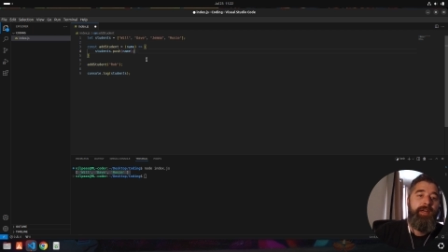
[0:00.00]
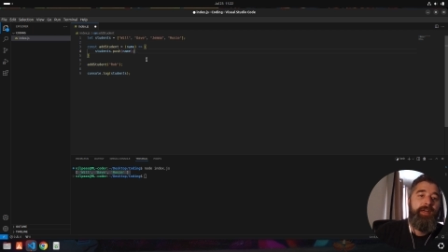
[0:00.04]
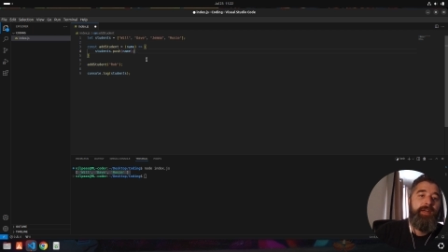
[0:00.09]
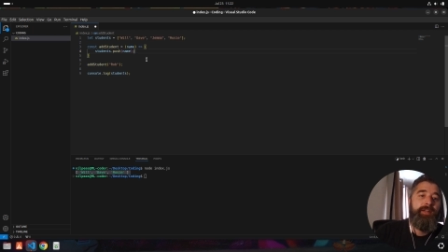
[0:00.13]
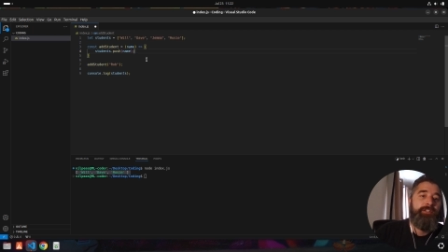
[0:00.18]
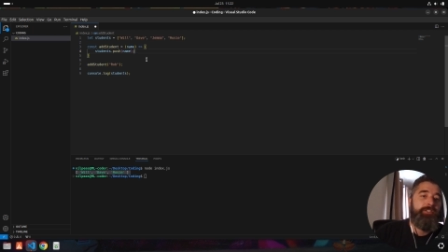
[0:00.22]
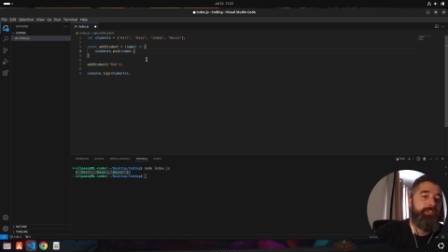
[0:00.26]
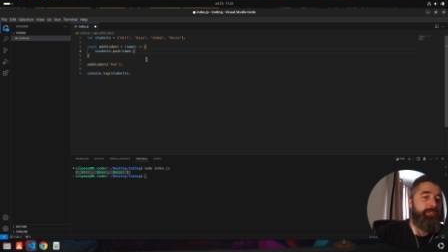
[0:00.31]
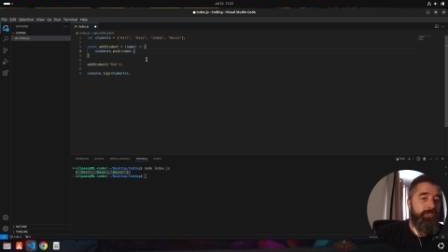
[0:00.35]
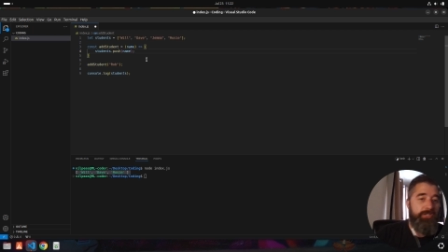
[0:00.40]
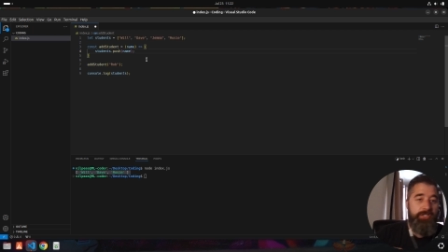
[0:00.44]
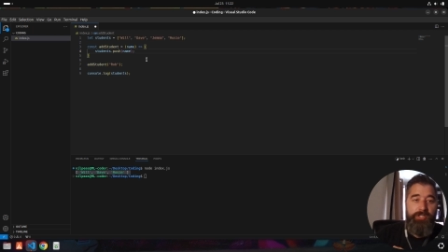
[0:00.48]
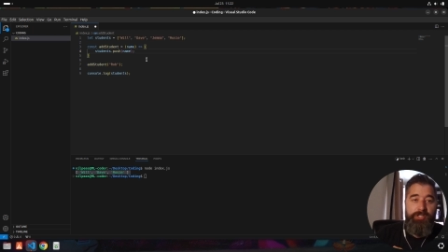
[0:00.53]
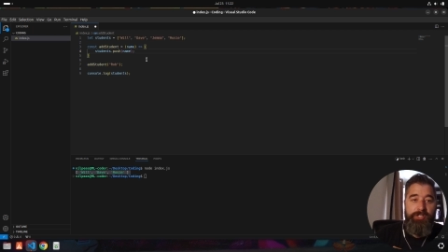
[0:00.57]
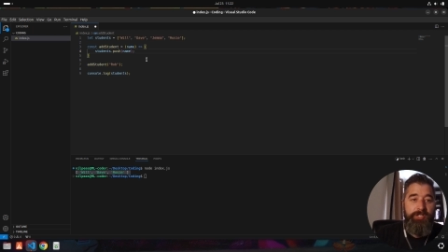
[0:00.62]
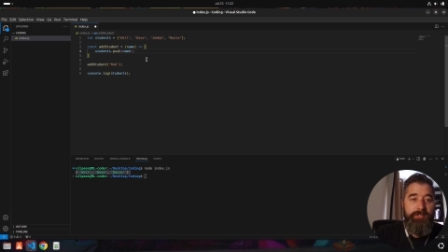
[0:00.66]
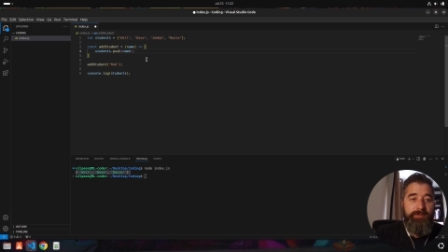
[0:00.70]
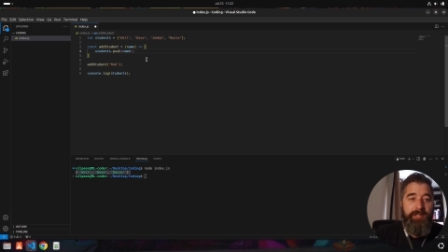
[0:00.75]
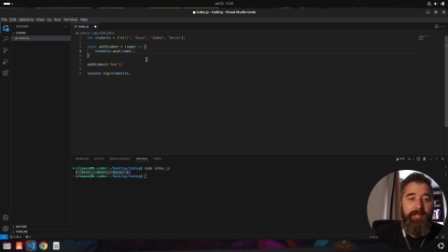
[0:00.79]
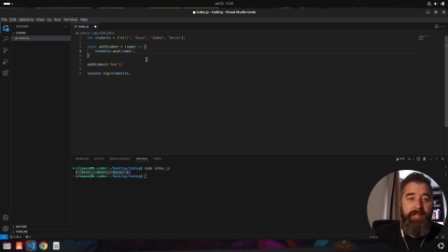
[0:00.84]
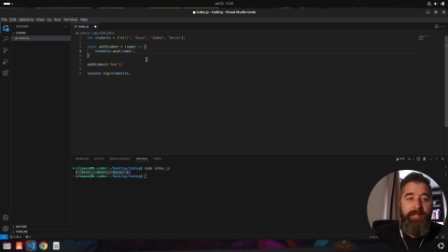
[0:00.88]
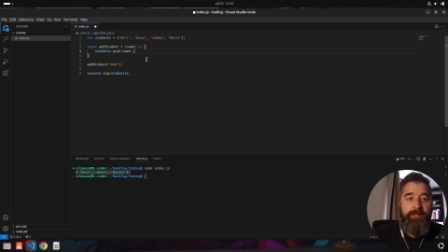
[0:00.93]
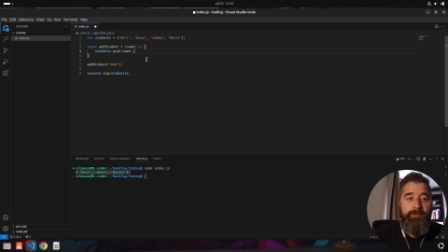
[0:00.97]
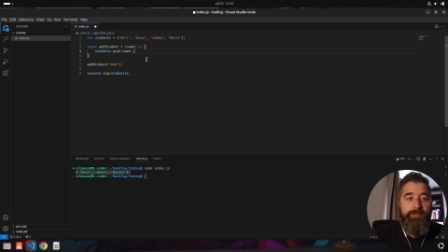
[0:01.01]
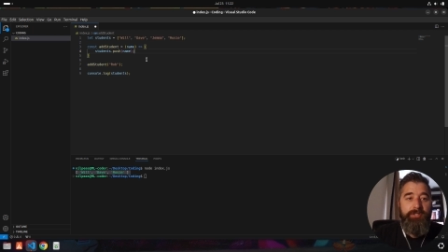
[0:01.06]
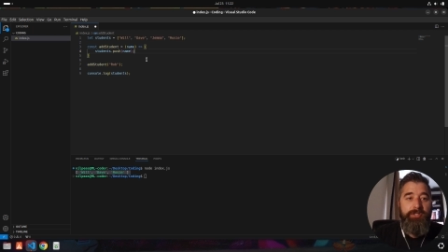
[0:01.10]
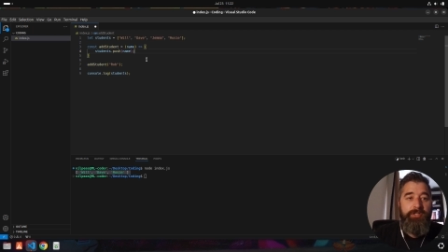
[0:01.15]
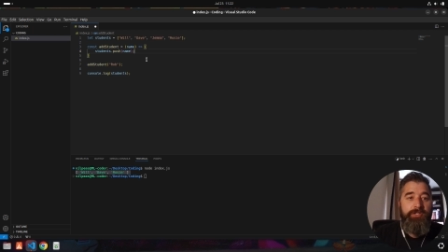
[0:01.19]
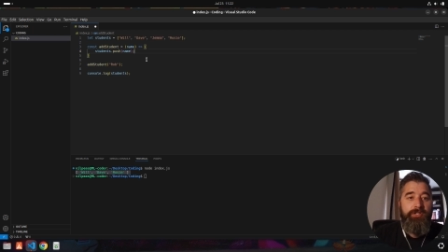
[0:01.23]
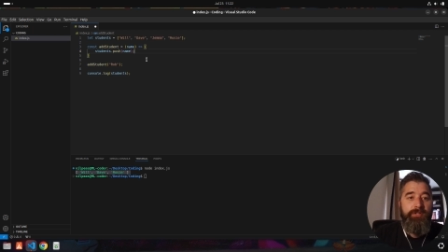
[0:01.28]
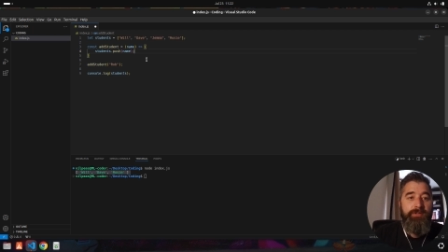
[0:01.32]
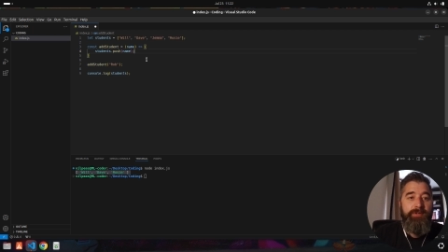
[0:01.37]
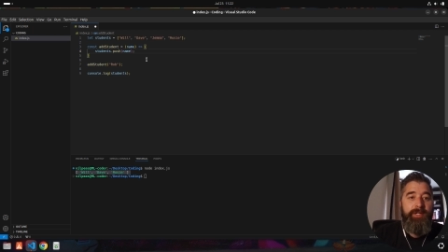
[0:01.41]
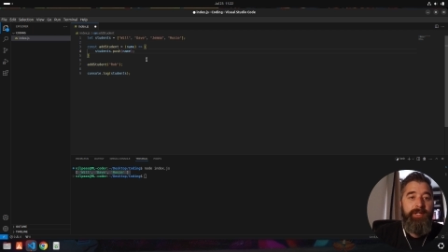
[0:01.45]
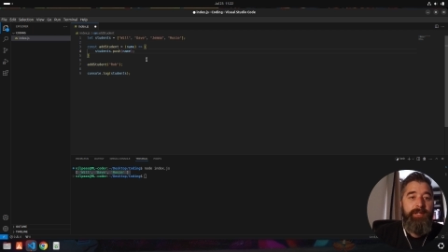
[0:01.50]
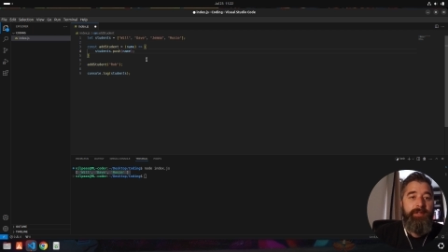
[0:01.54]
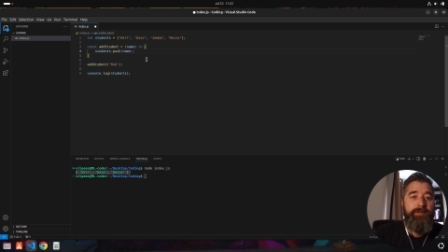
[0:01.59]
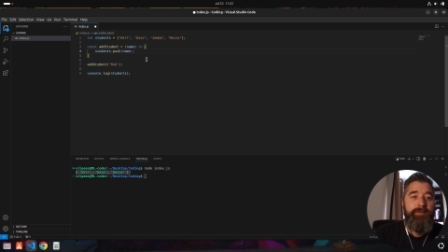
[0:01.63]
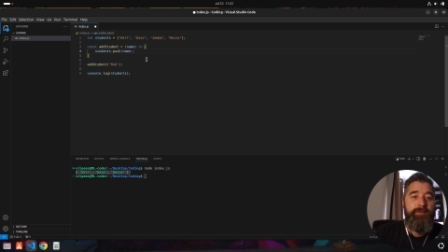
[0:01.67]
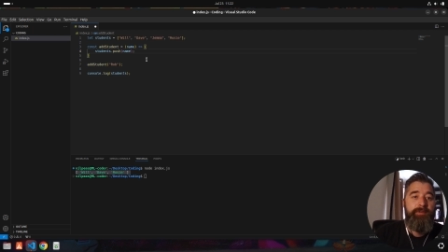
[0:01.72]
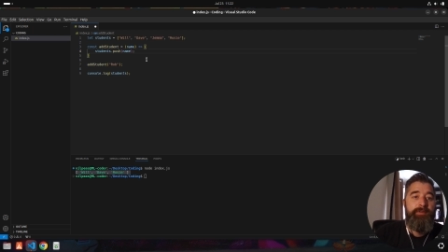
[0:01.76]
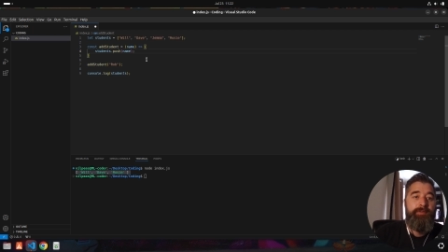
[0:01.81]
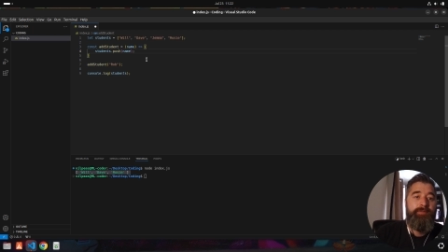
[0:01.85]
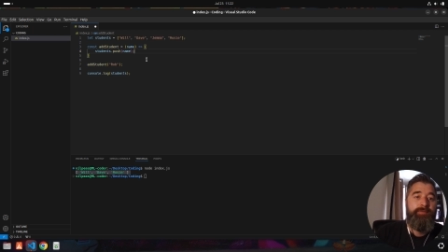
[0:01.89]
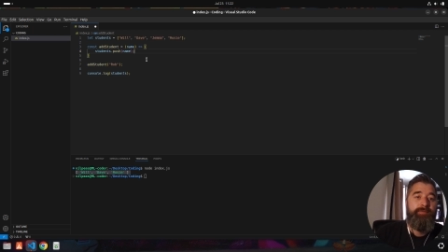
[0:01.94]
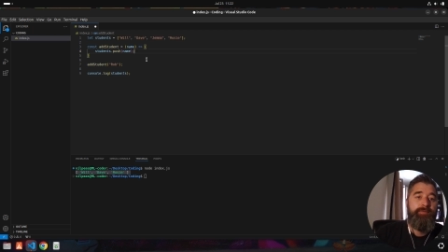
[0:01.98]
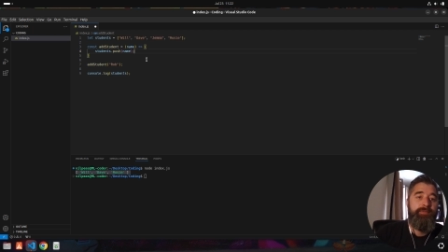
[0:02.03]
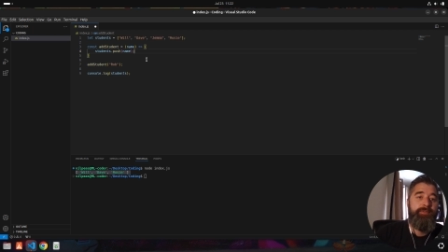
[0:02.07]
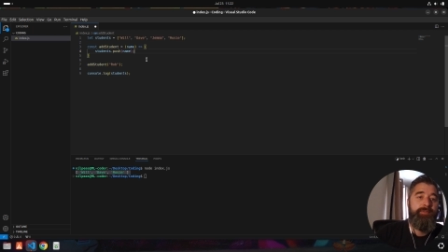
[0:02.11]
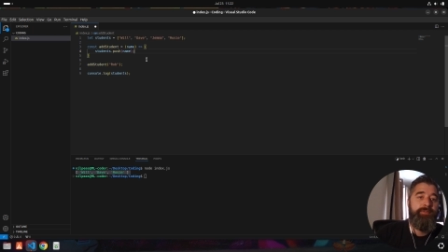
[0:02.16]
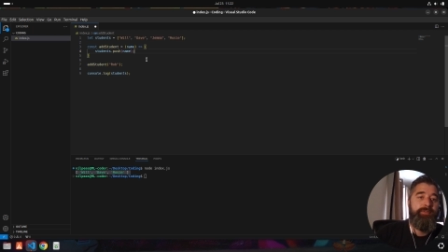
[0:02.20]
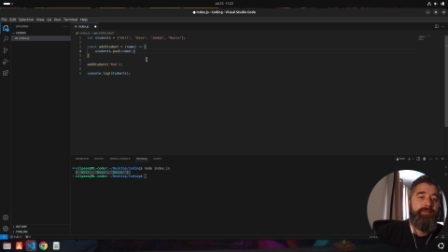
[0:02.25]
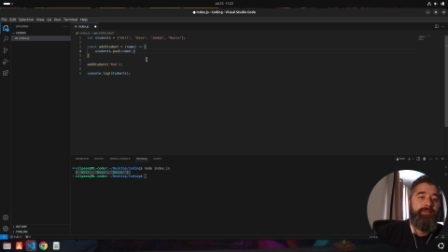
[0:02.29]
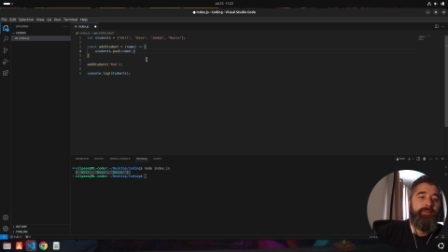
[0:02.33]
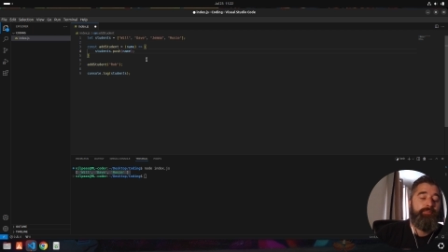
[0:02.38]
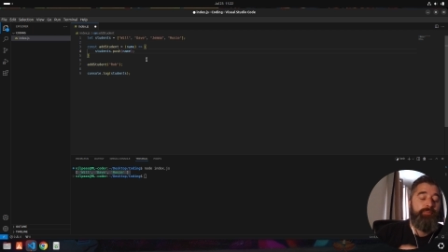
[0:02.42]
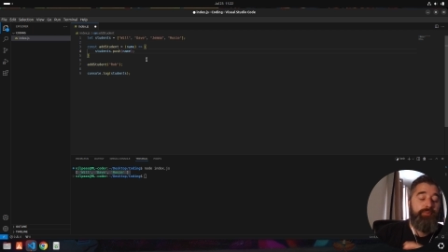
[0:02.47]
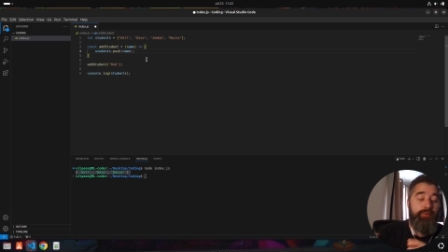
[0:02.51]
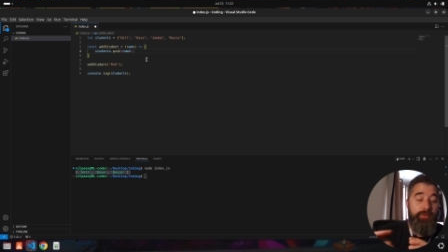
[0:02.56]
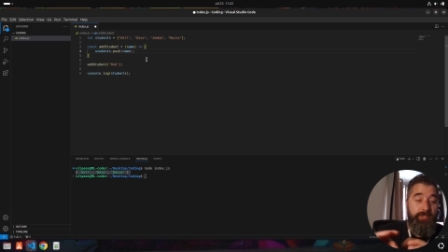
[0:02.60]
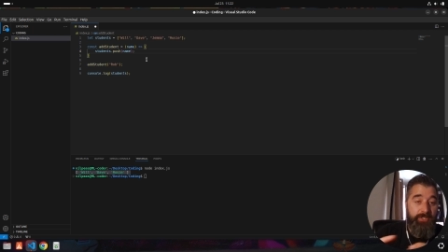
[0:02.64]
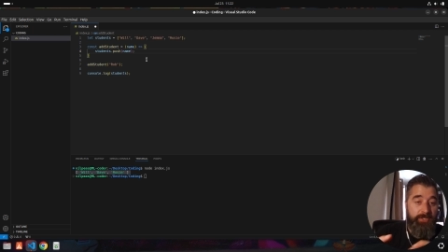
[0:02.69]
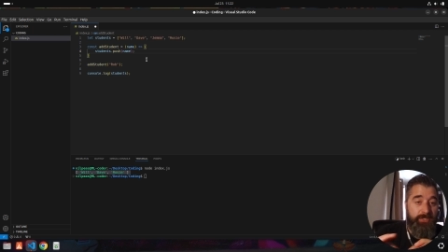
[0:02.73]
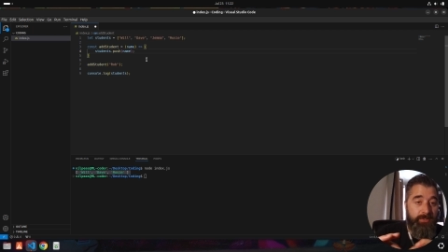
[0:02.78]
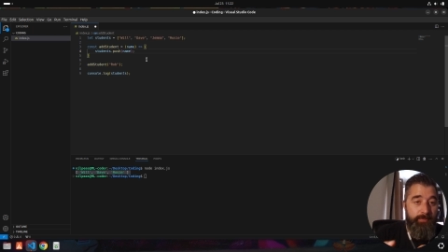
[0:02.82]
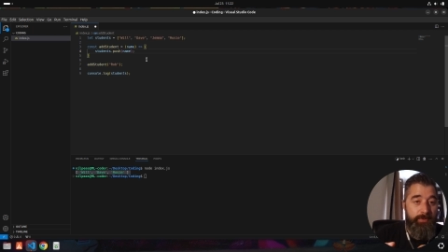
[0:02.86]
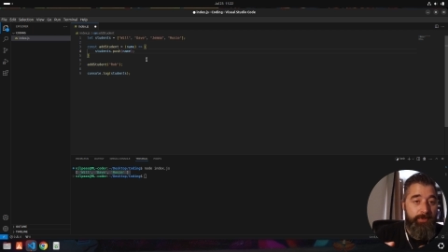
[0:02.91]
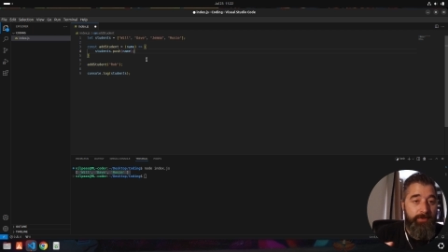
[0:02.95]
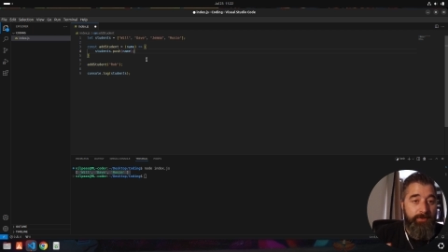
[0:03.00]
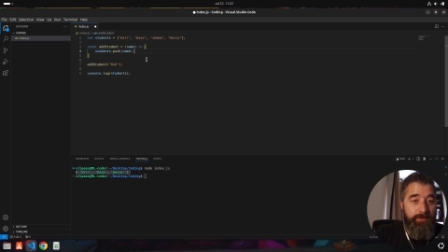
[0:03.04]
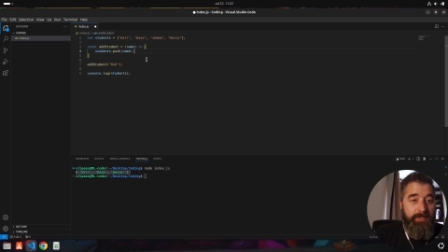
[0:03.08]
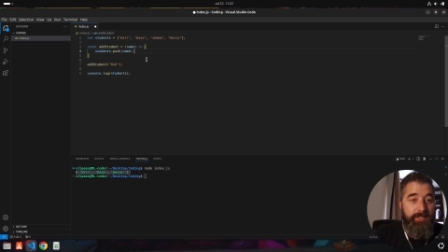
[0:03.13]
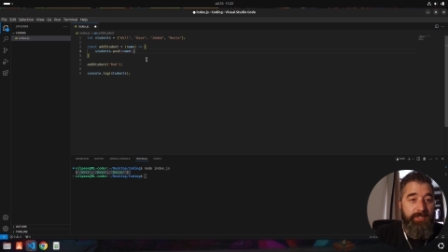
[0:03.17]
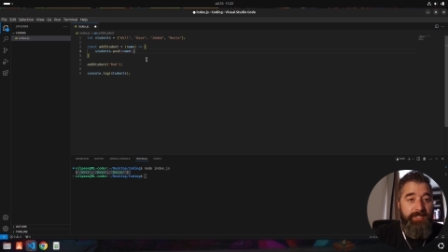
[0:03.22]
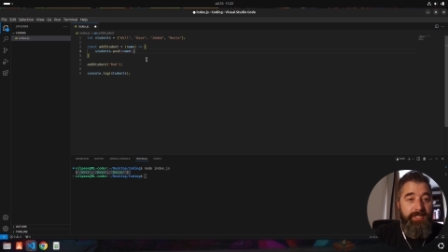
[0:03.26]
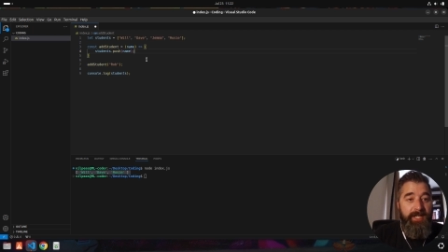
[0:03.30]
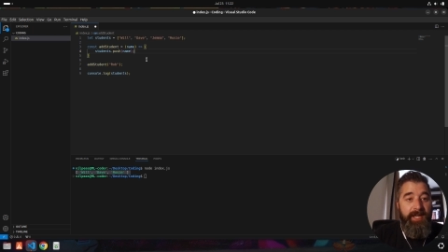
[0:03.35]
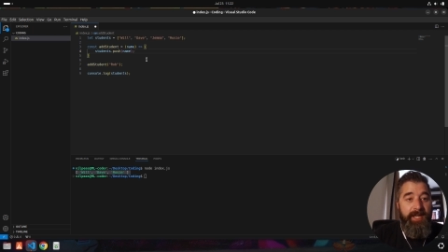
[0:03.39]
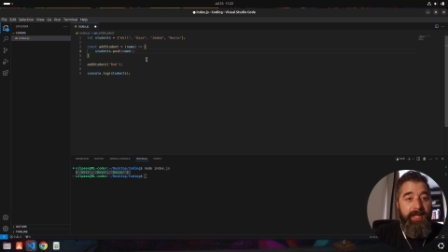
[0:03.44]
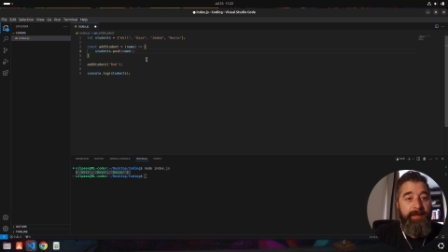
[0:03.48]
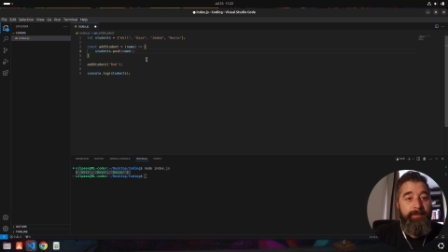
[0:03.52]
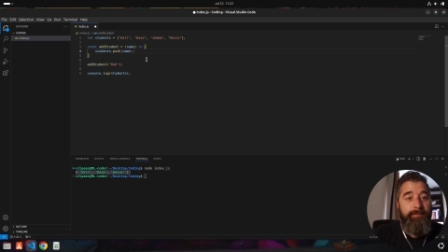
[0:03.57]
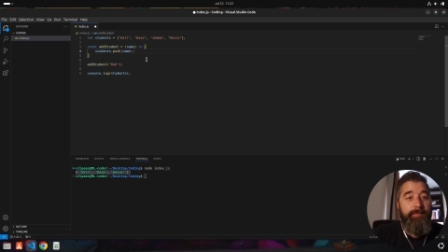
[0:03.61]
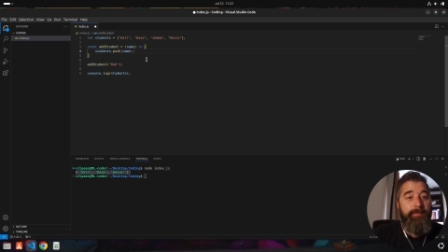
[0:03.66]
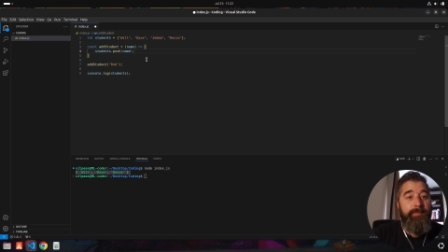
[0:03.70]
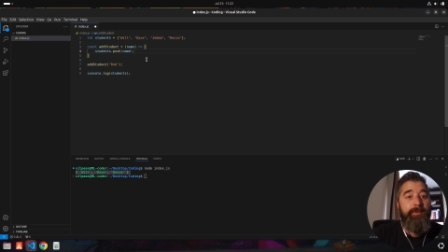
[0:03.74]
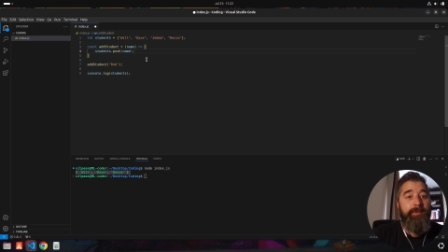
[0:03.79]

Just search up the language you're doing. The principle's the same,